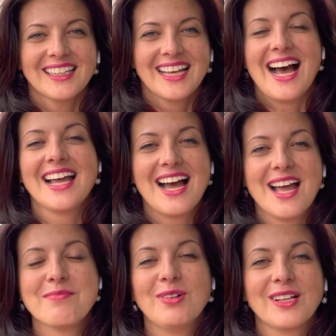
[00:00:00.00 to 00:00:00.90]
Hi,
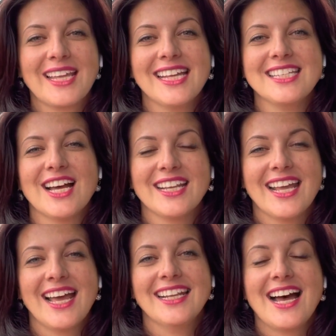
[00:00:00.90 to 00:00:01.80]
I'm Olga Dana,
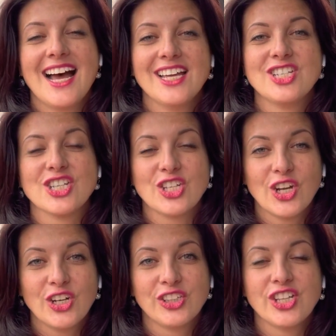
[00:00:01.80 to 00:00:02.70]
and I just
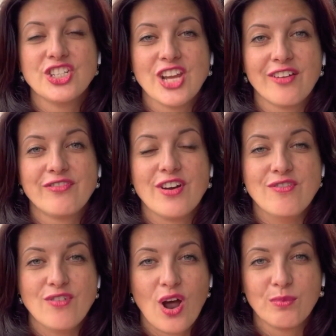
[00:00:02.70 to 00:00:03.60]
heard Geoff
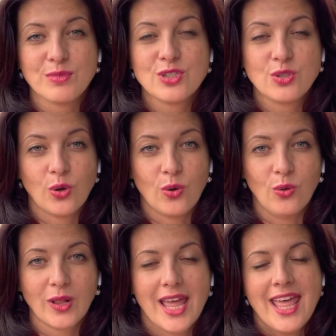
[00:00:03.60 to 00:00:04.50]
of Ramm's
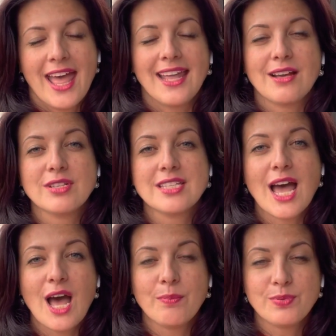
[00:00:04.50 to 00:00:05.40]
talk, and I was
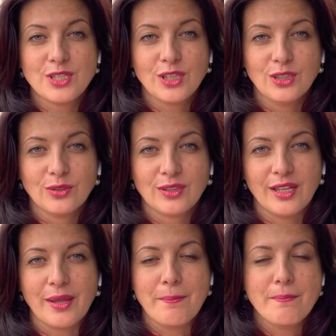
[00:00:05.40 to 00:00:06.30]

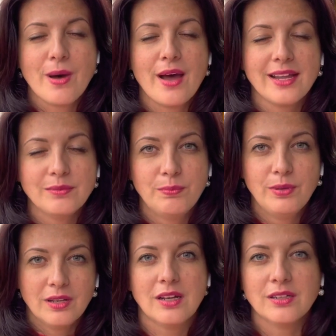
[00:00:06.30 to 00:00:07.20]
absolutely
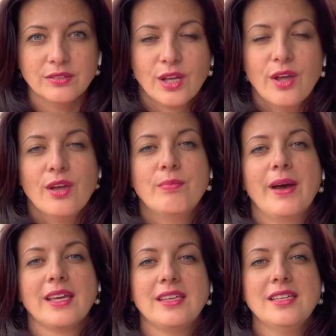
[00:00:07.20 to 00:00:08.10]
mind-blown
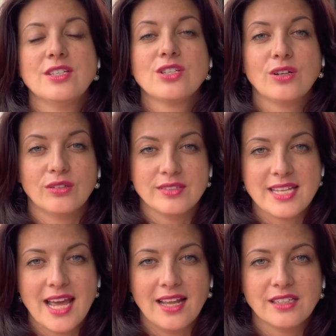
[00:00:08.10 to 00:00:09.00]
by his
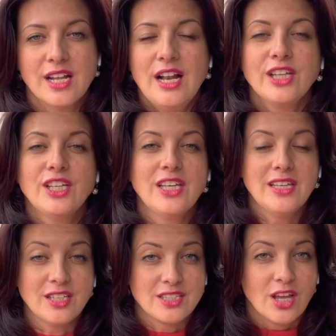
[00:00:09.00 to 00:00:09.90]
content.
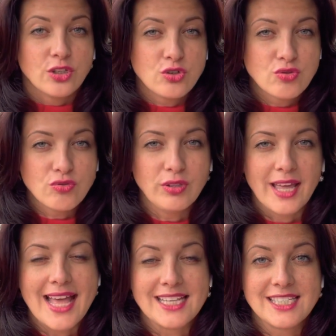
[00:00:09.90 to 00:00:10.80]
He is
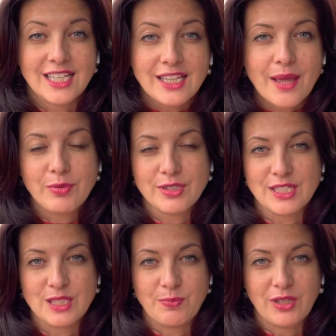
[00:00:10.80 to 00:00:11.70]
truly a
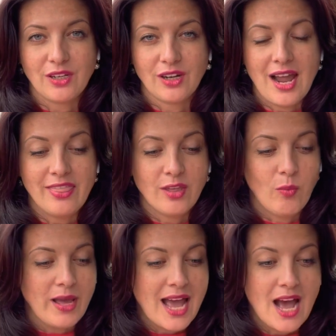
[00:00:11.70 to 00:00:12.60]
celebrity speaker, and the
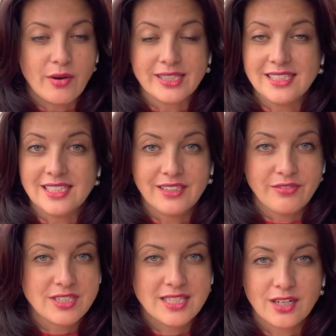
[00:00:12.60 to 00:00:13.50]
way how he
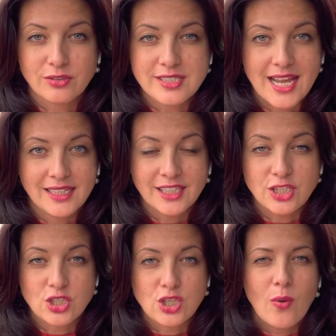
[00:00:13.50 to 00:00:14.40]
delivers the content
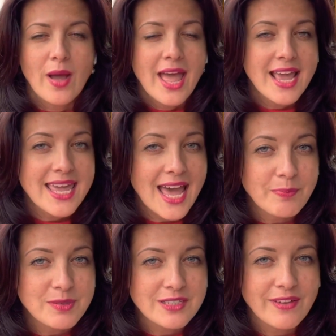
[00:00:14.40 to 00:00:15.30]
is so
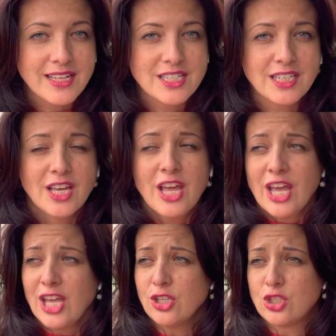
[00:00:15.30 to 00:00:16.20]
captivating,
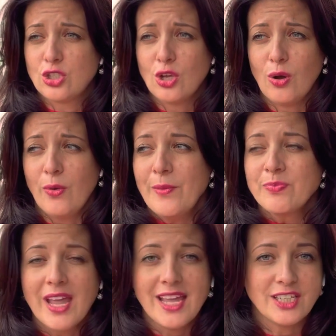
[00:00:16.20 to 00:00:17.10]
is so
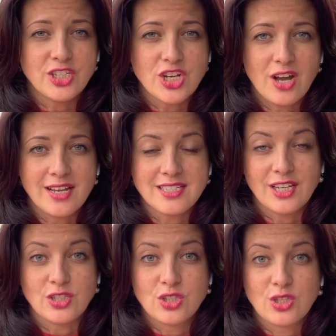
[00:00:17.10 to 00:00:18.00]

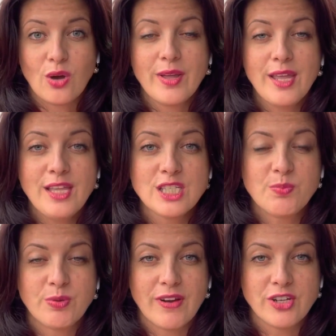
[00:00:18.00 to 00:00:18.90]
energized, it's so
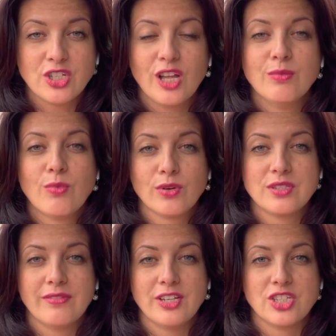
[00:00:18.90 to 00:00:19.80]
inspirational and
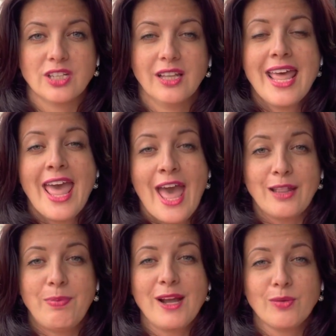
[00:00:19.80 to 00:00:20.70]
motivational.
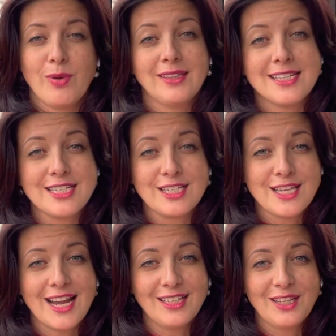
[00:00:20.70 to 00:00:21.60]
And by the way, that's
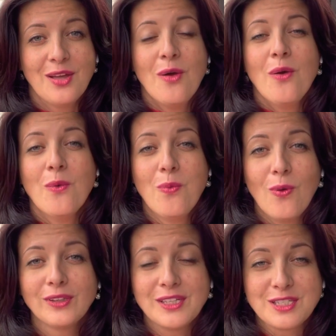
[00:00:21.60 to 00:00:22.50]
exactly
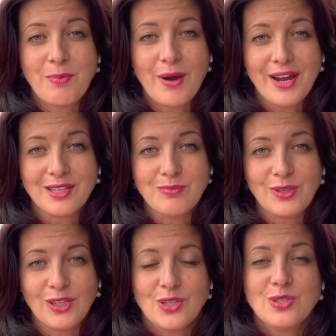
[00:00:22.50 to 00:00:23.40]
what inspired
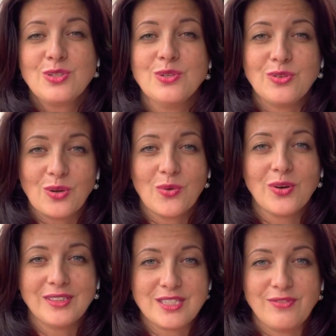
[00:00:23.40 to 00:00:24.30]
me to
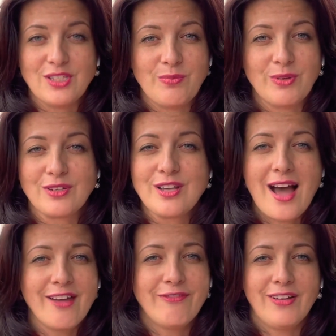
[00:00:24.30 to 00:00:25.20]
record this video, because
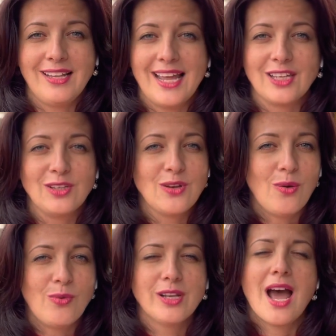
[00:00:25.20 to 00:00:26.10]
I felt like, you
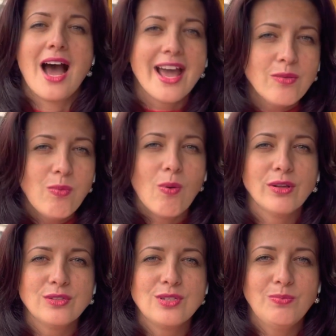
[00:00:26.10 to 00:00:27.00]
know what, I
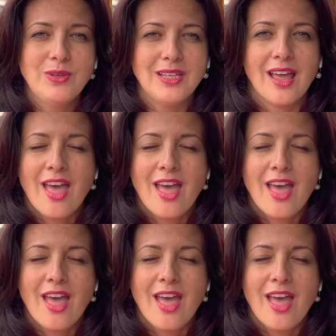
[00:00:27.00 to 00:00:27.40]
want to be